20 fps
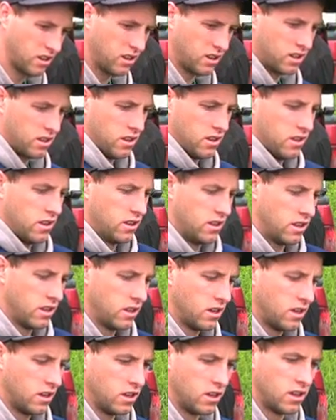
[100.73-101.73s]

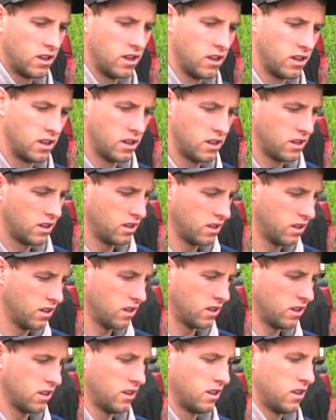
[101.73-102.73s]

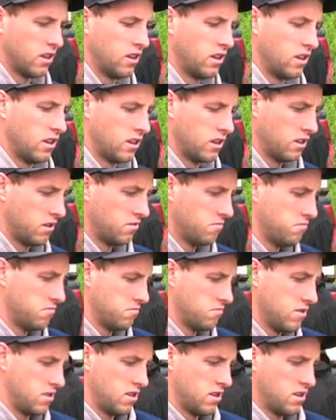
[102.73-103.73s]

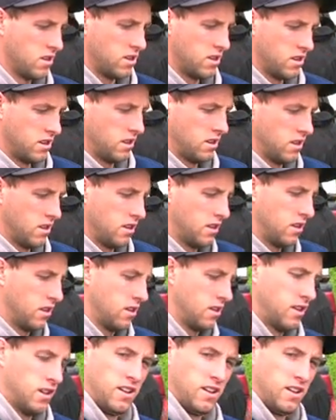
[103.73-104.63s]
No one is speaking in this clip.